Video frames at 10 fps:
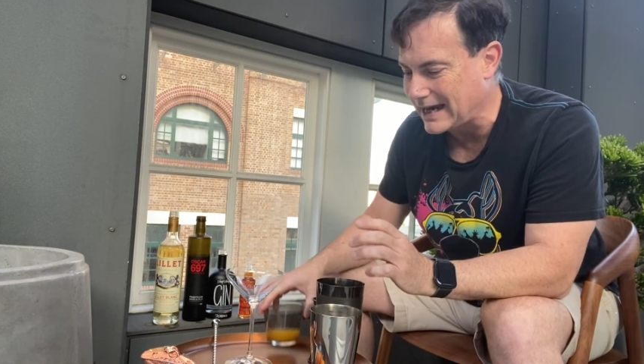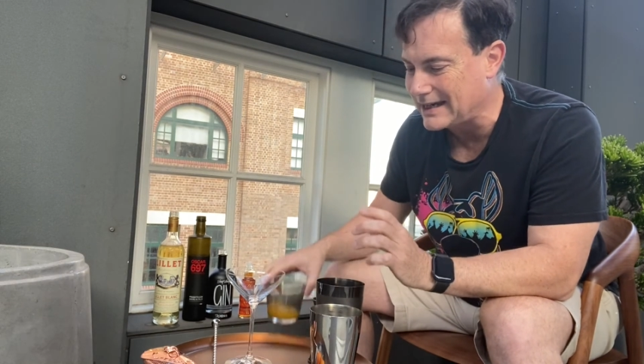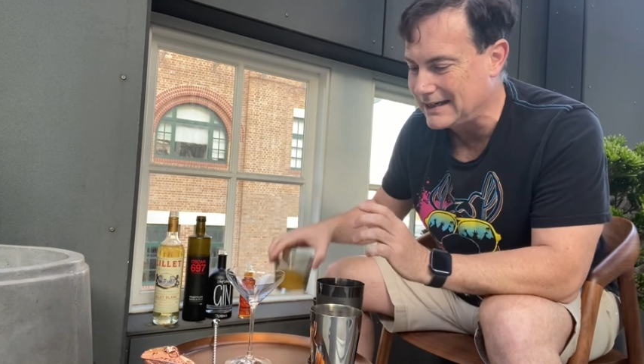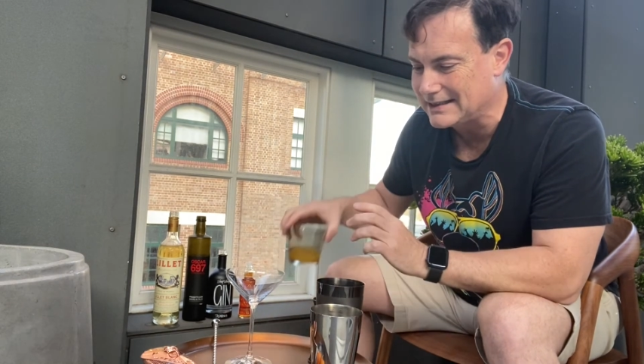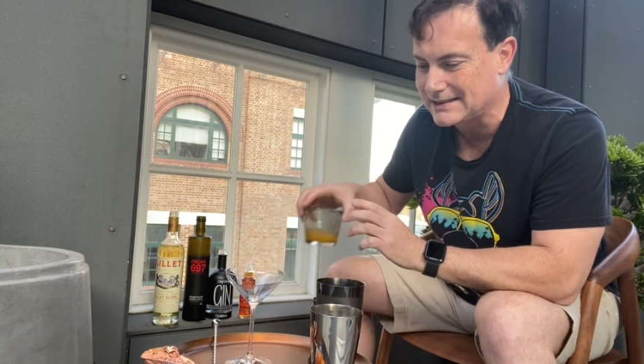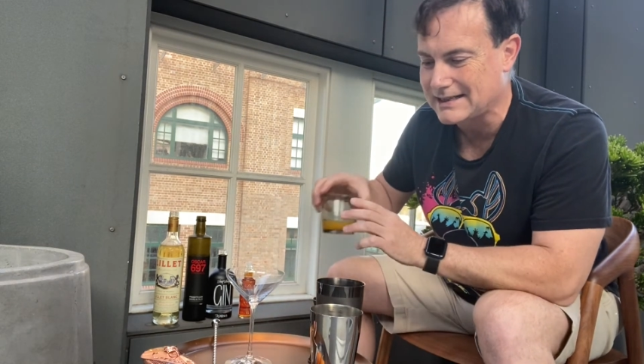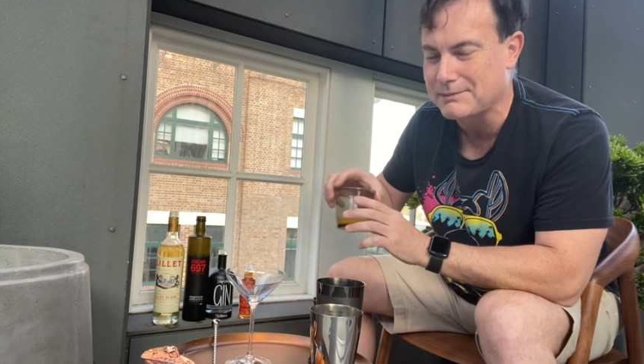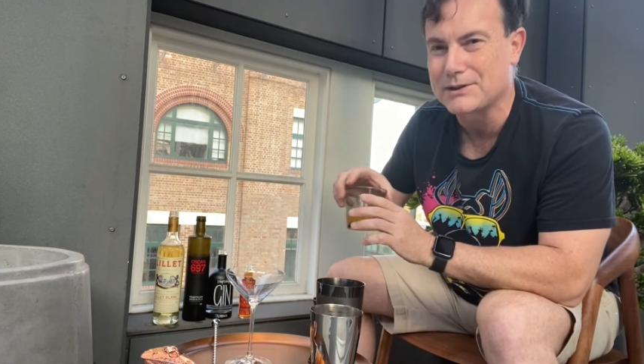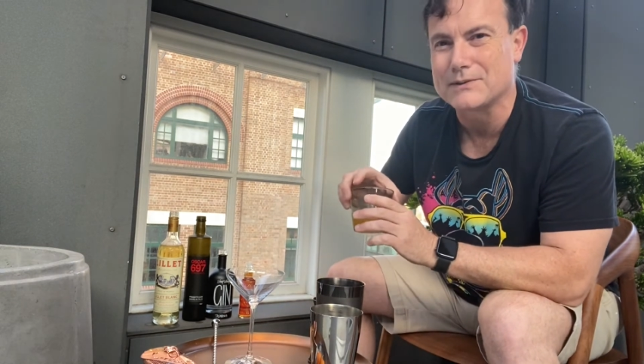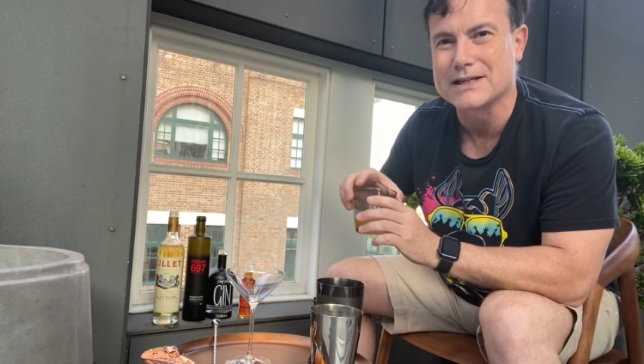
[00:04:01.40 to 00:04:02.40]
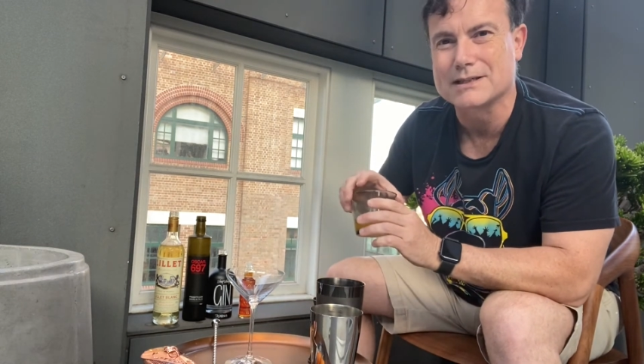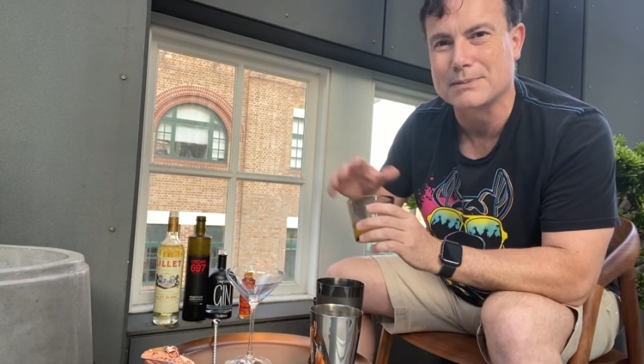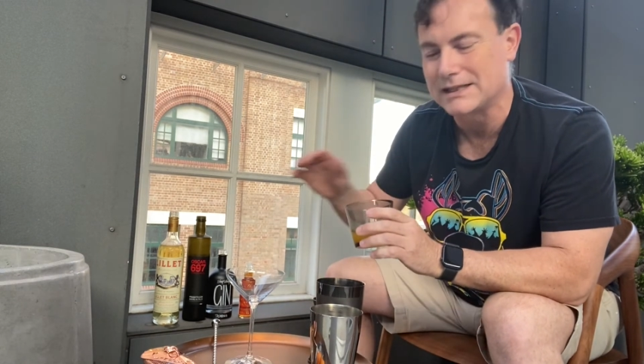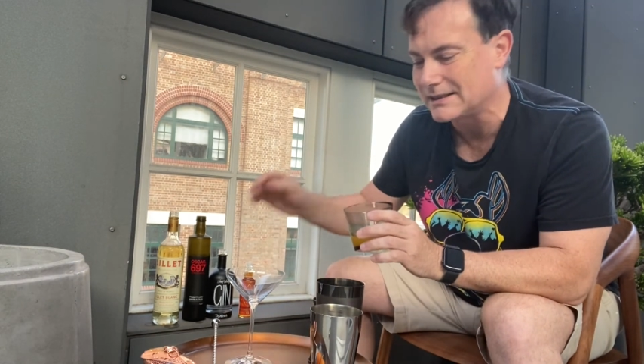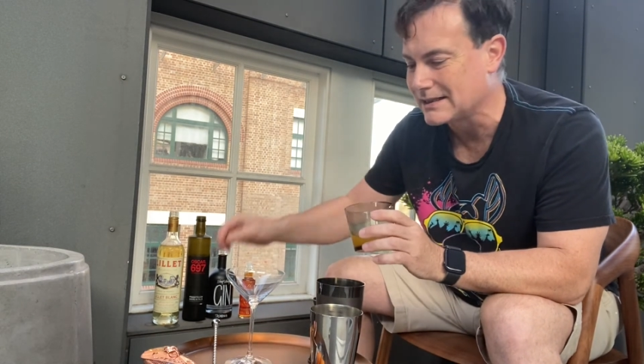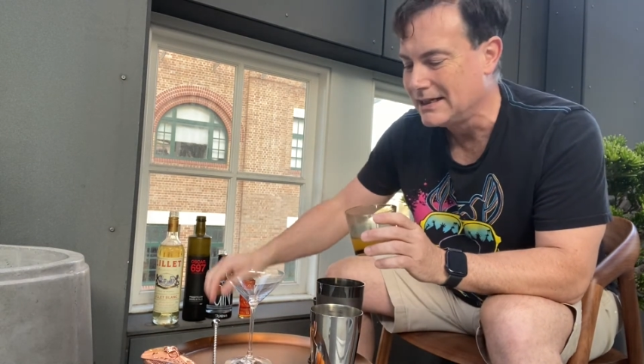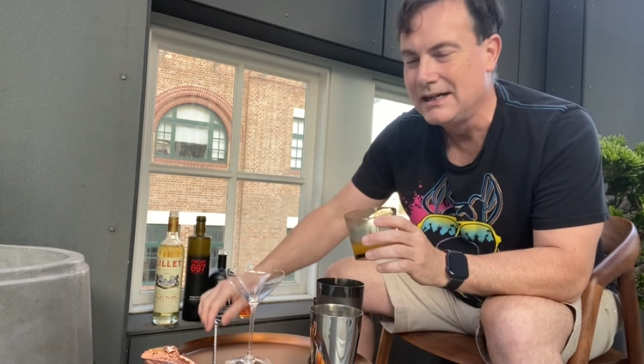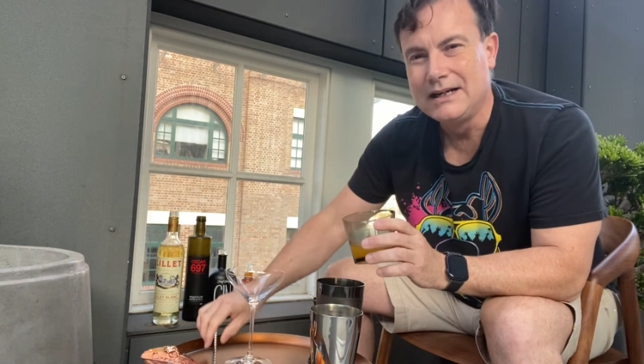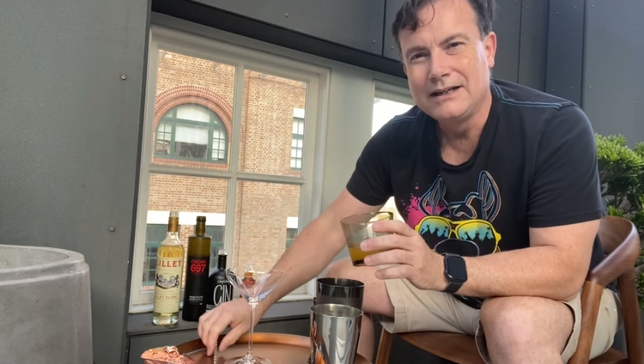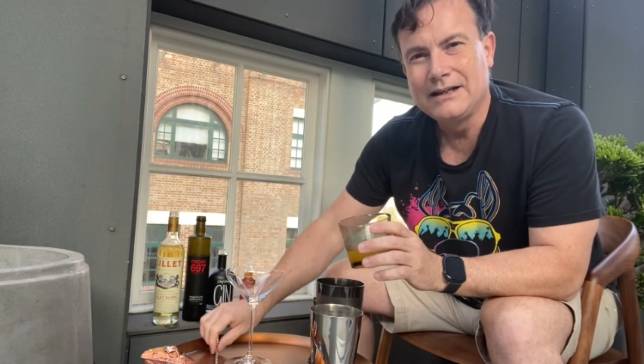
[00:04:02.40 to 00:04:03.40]
is some of the recipes,
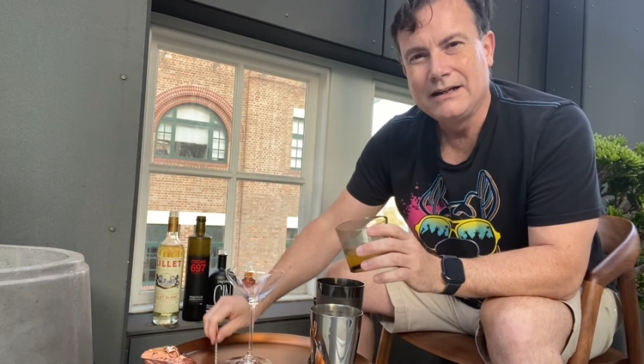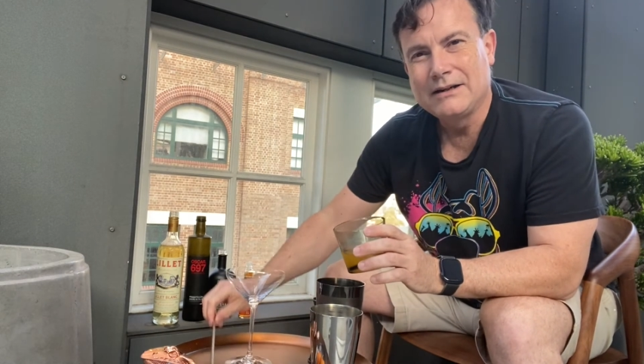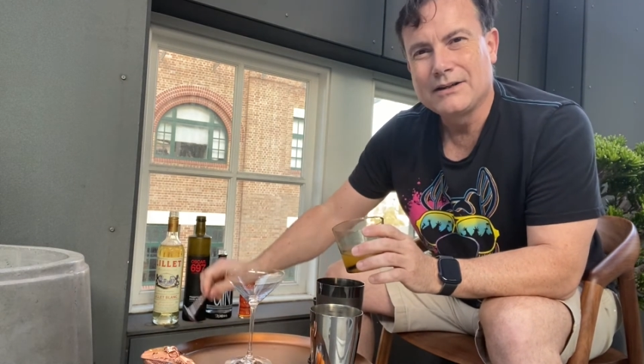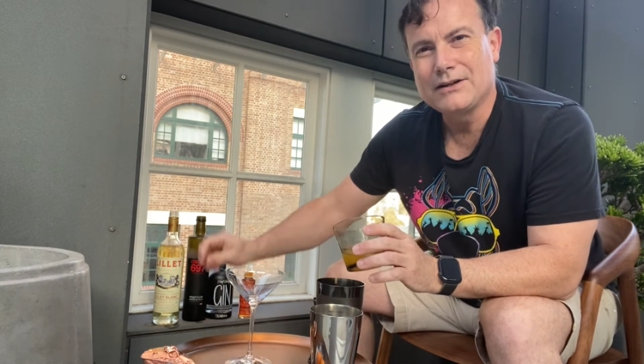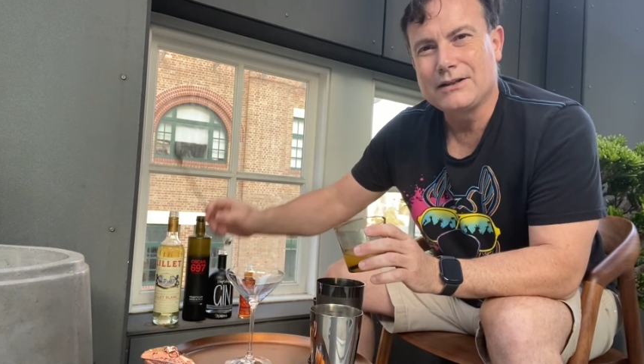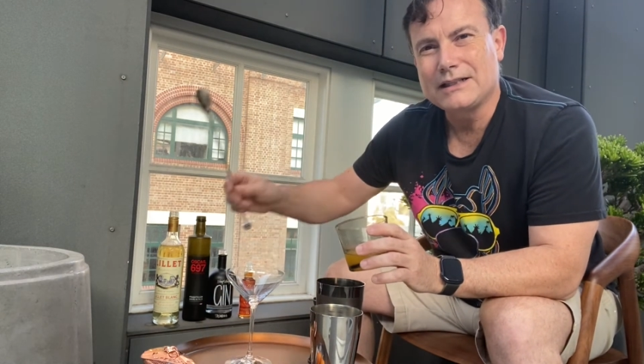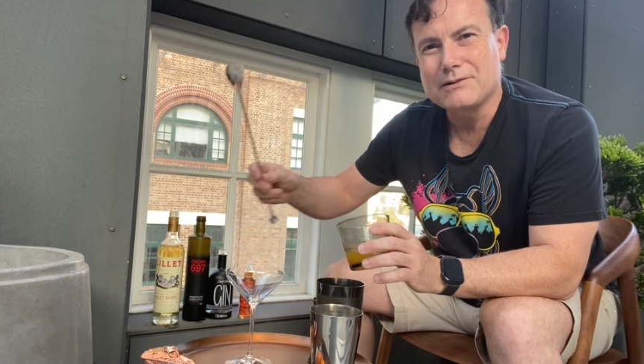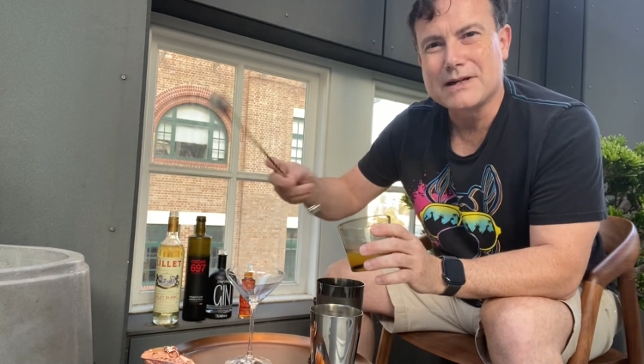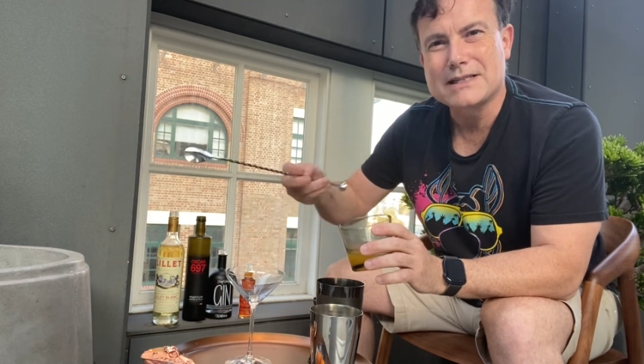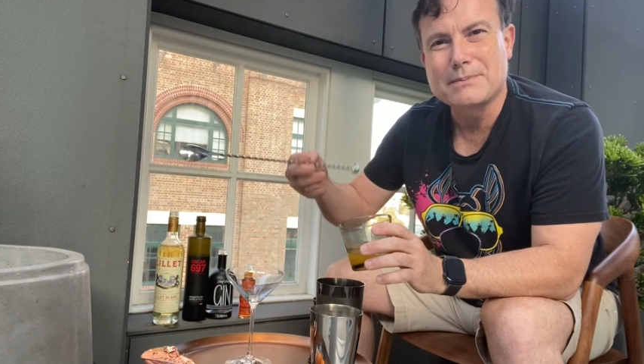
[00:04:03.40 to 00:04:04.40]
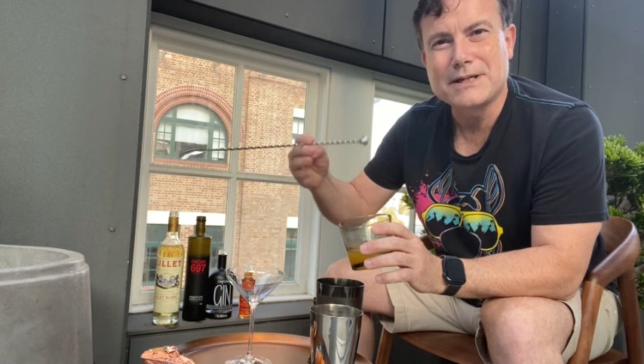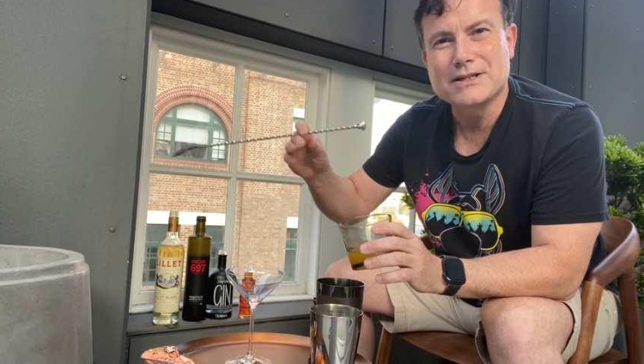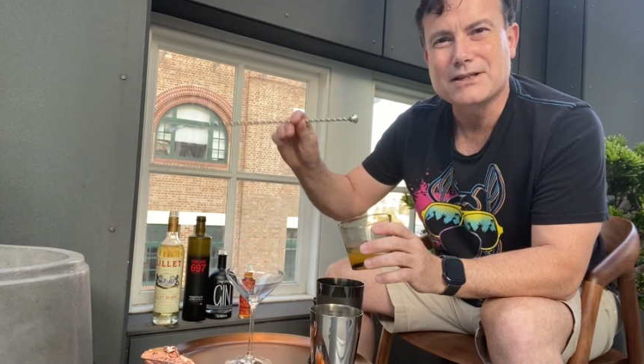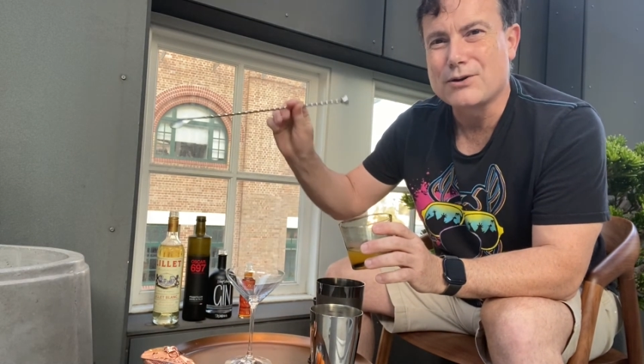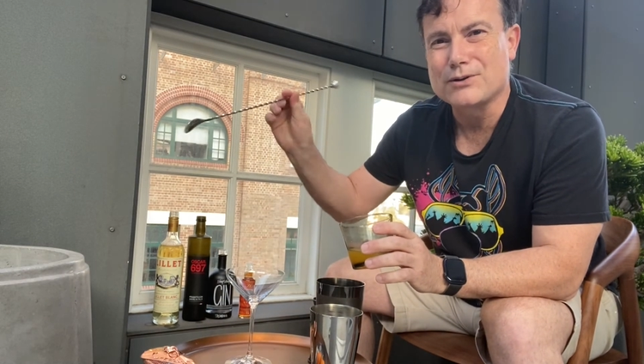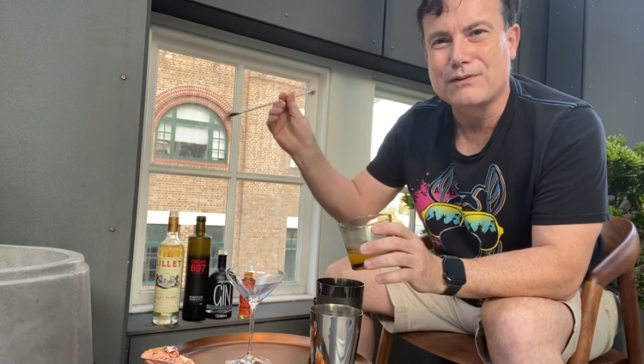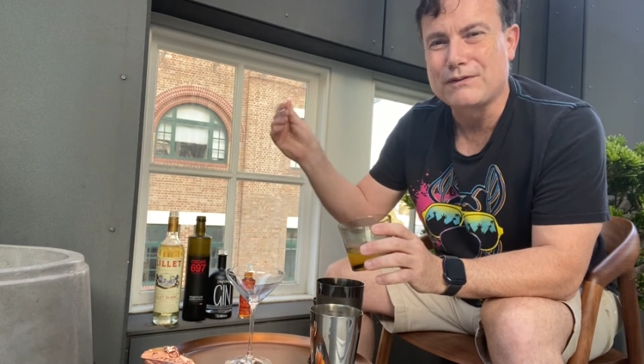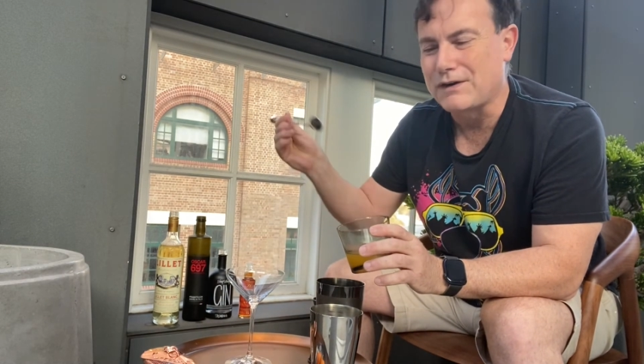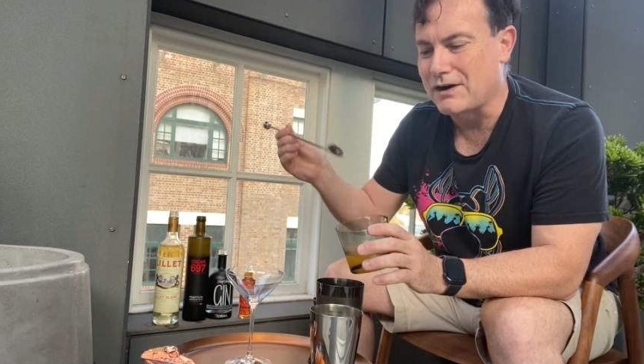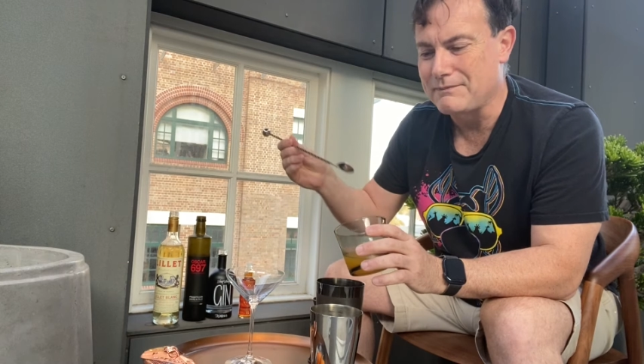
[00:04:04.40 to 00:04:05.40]
the earlier recipe just calls for
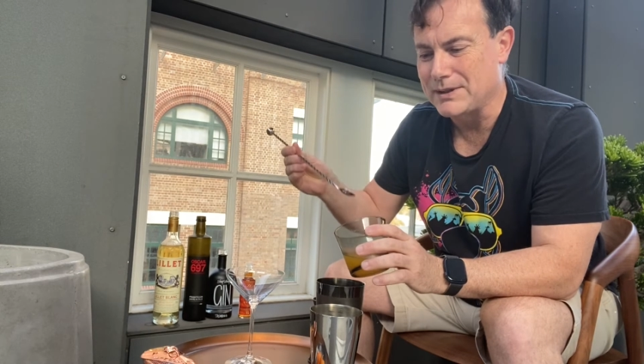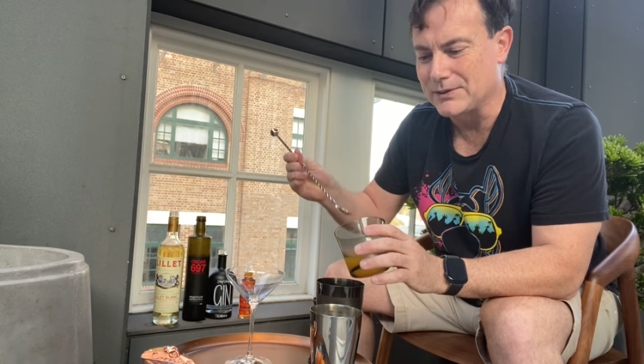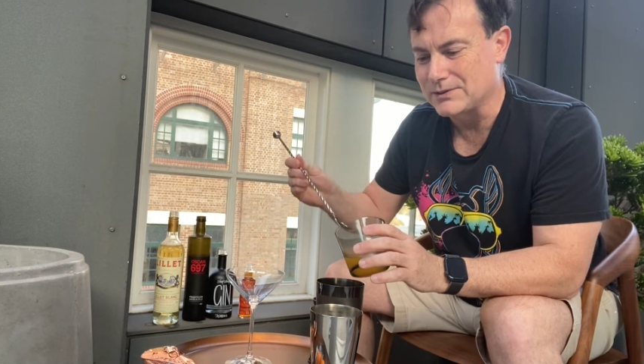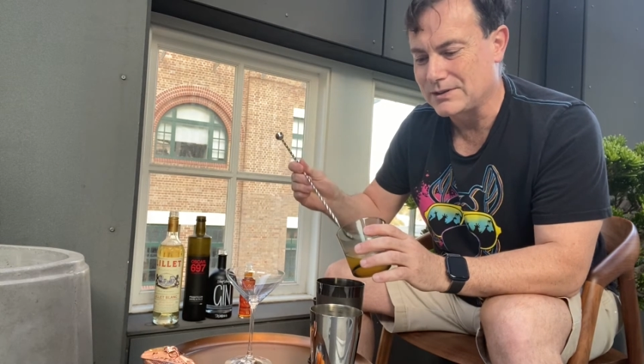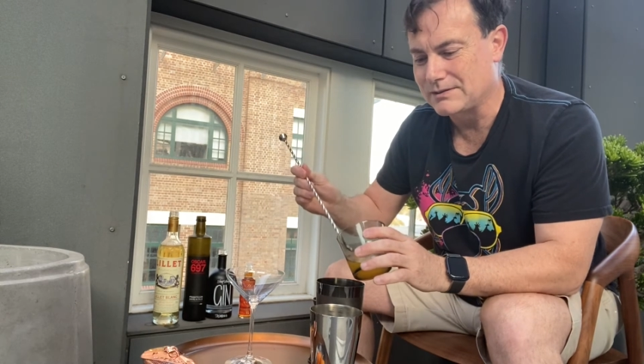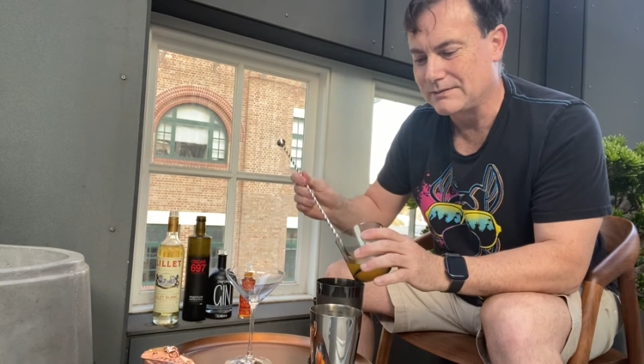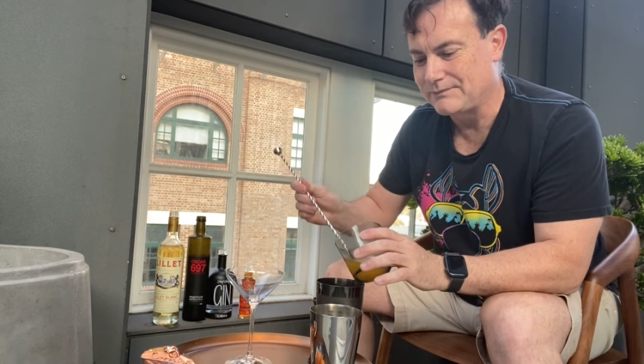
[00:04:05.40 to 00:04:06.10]
5 mils.